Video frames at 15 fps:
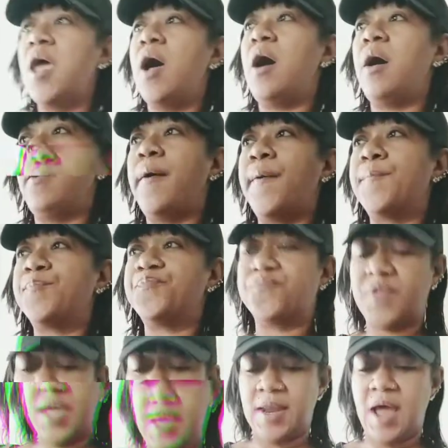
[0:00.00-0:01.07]
Um,
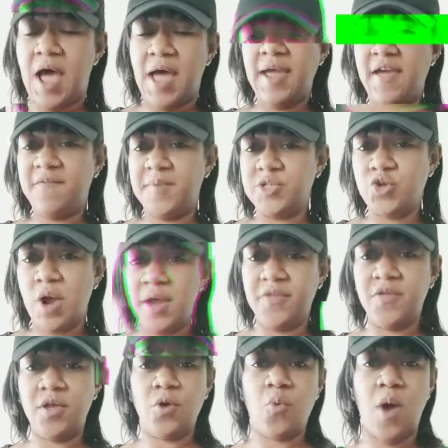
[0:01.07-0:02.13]
and I have been trying
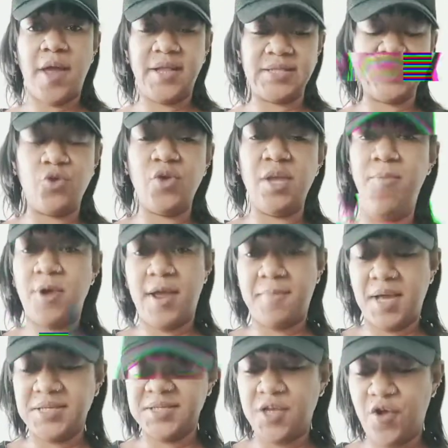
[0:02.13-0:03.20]
the Hawaiian Silky brand
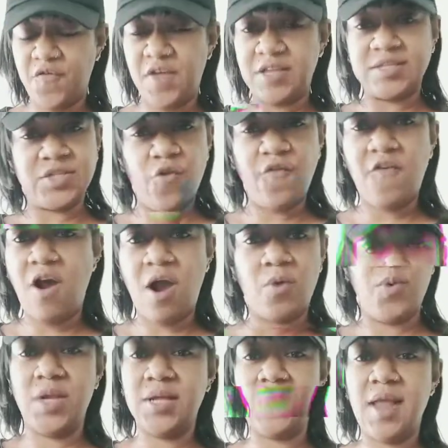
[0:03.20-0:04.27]
myself, and so far I
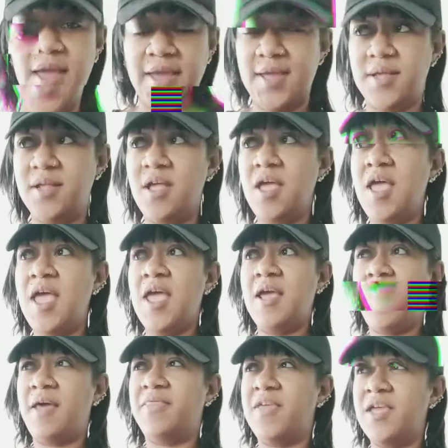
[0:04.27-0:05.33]
really like it.
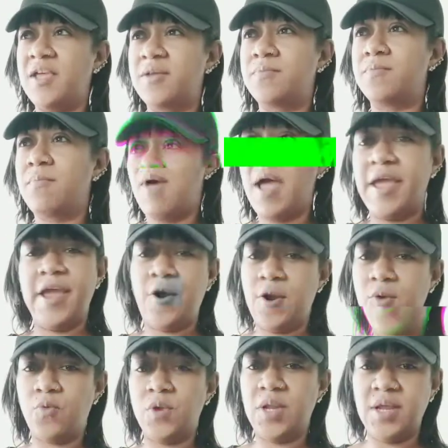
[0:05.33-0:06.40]
I think it, my
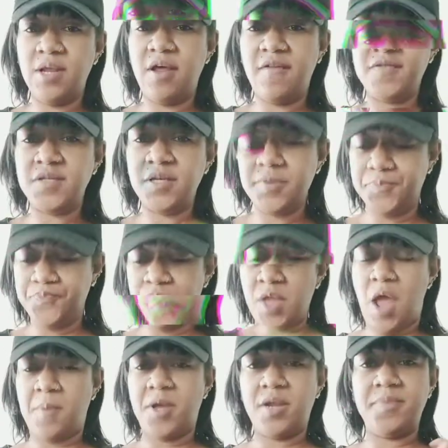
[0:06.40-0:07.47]
hair really loves it.
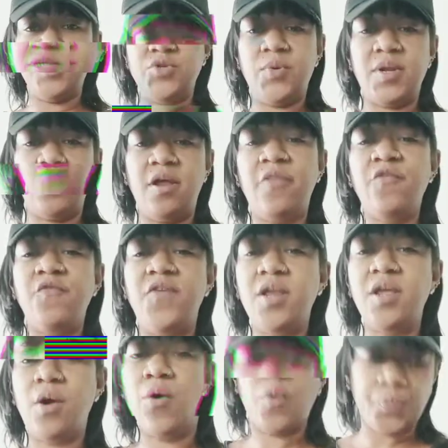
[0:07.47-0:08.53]
I'm going to be doing another
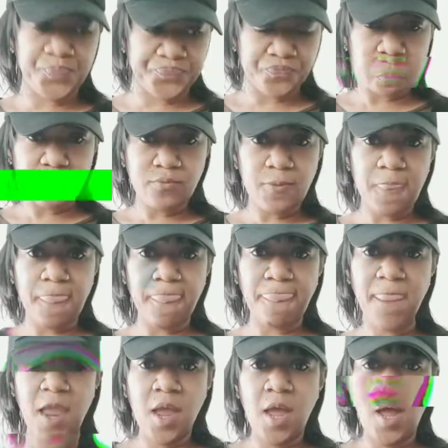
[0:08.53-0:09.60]
video
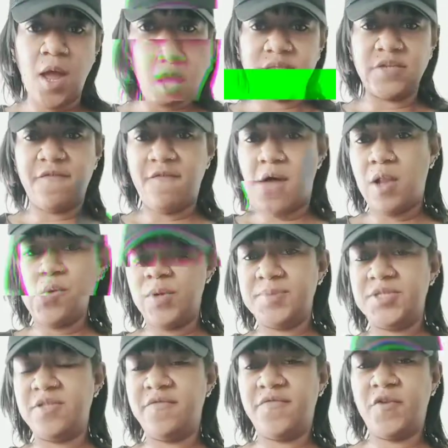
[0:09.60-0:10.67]
as a follow up
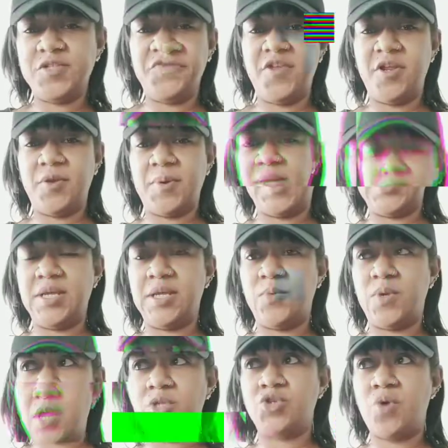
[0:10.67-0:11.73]
to the first video I did
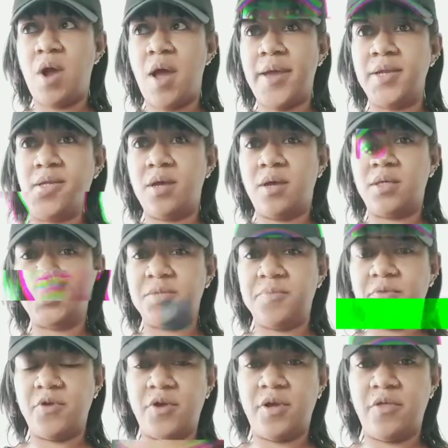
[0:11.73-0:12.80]
when I tried uh, some
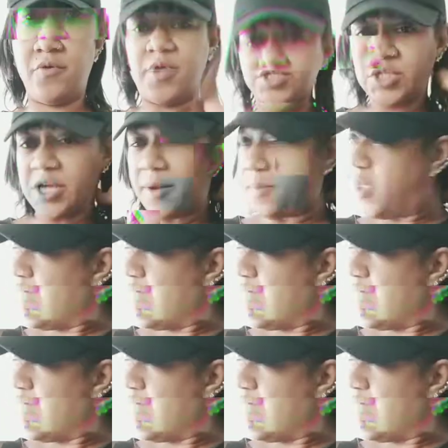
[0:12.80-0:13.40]
of their other shampoo.